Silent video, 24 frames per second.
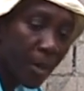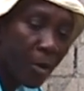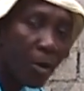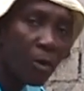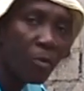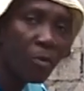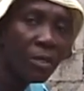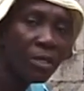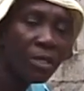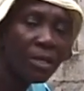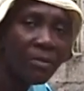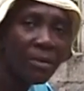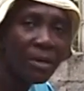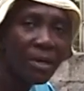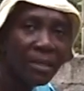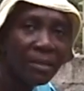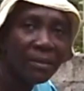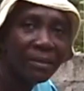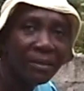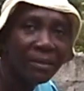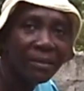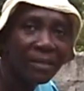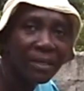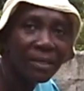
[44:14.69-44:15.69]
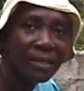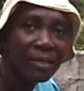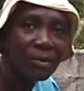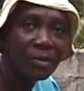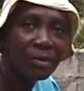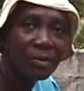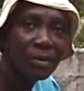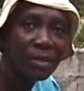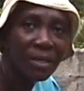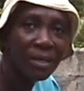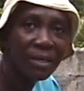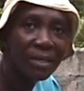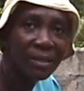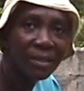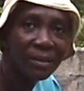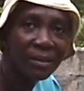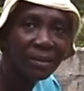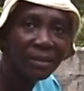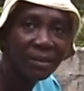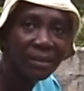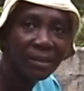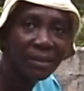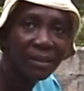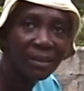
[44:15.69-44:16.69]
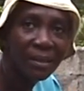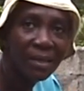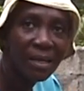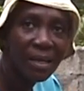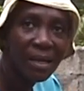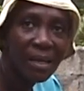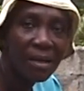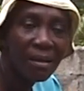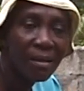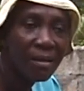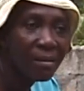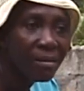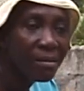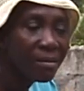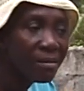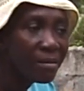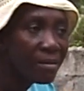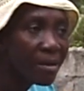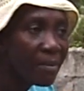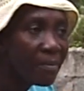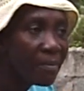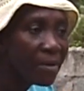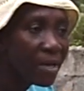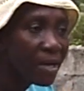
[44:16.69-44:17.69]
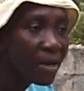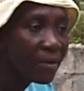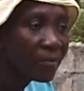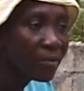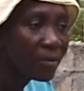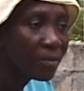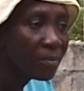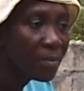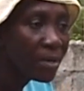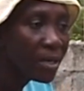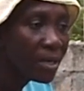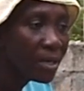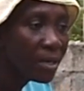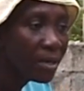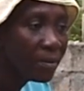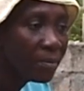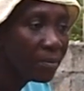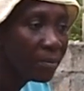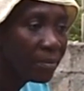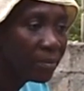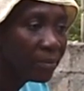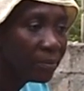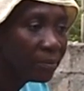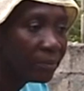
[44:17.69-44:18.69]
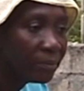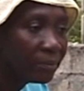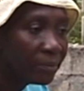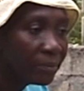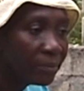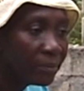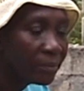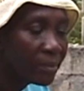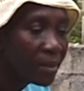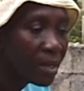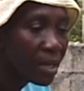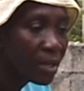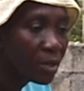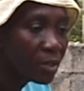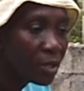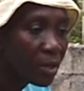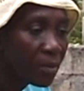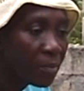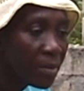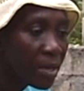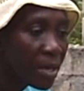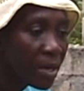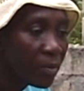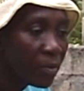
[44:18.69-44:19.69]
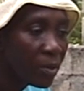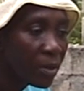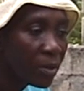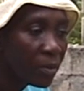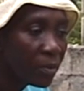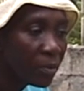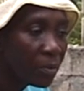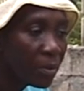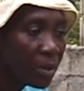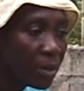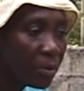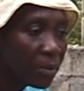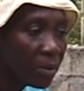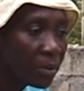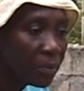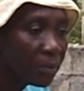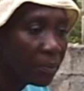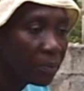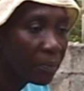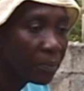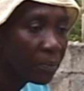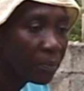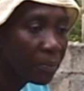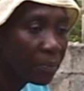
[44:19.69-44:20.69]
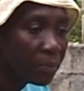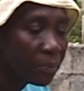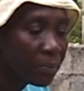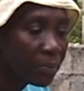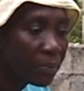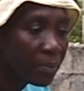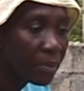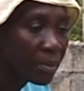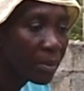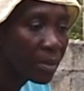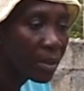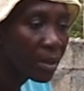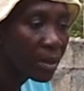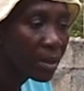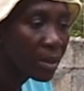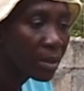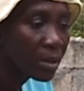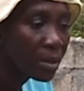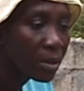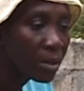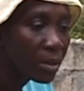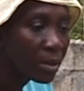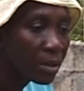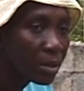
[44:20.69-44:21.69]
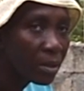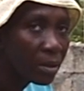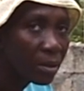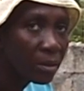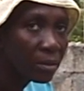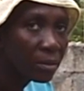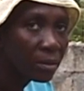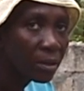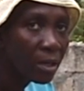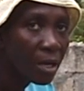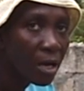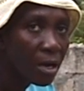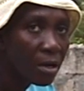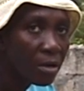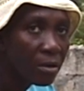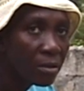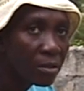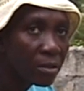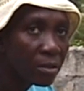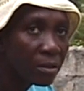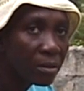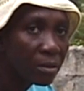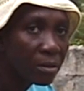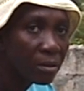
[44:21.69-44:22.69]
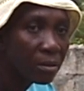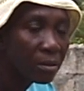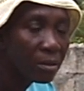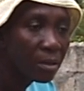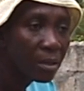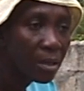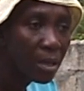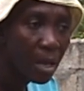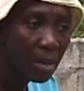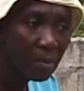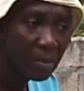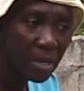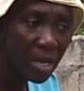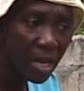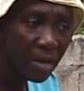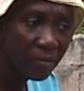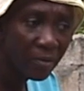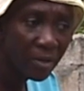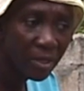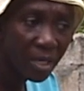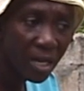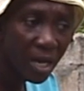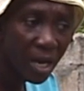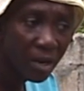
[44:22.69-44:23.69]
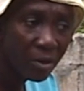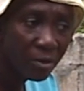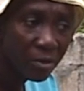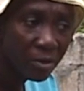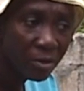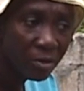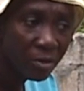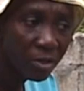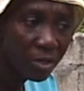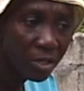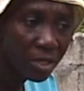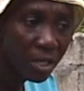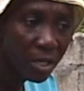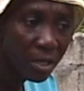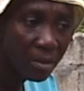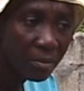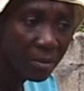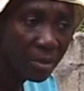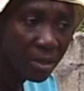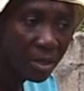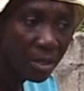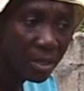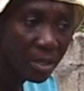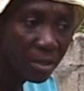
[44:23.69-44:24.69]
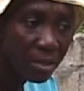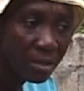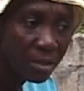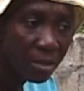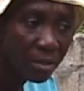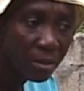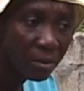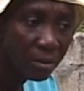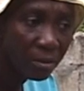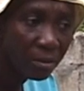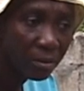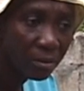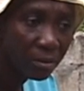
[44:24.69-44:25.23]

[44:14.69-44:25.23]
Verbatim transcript: How much you man? Excuse me? Me. Uh-uh, I mean, I have no me. Some me one now, me one. Taros. Taros. I have no Taros crochet, eh? many things, huh?